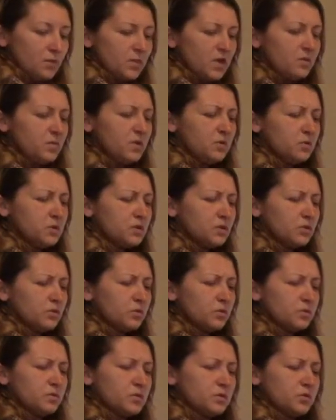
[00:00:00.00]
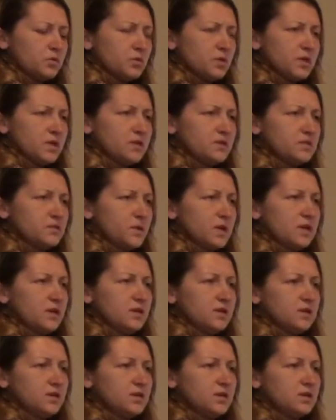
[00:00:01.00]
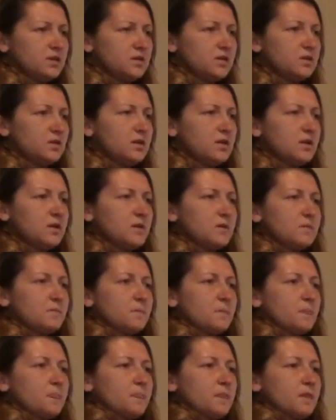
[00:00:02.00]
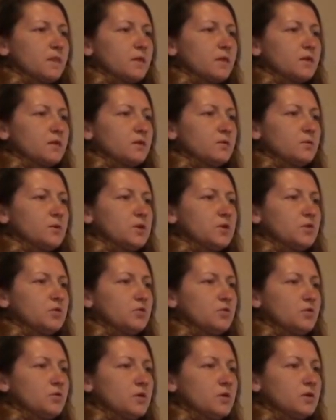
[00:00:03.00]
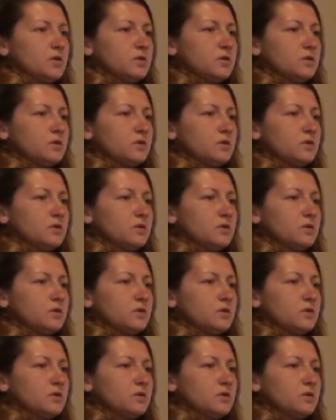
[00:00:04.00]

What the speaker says: Maybe with cooking as well, I think when you cook,